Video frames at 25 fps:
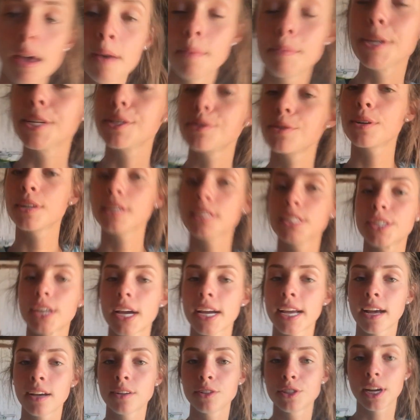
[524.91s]
Be sure and
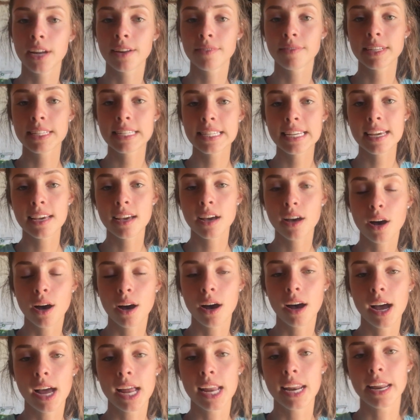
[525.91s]
check out Jet Eventing
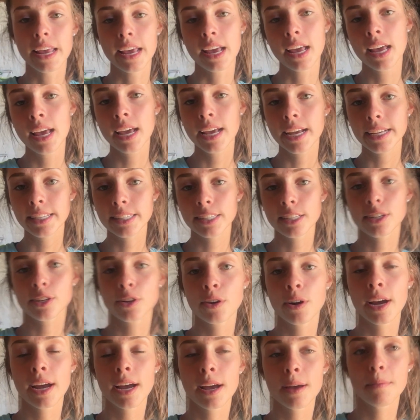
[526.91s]
on
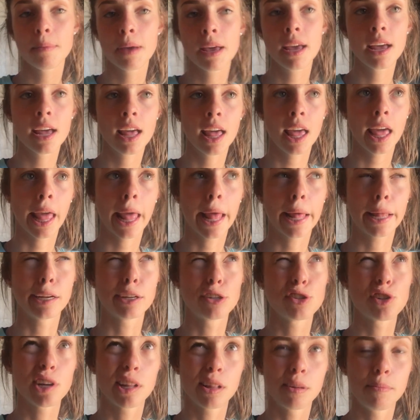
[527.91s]
Instagram
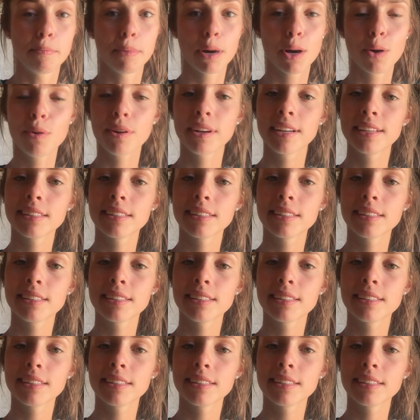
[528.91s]
and Drill and Bow on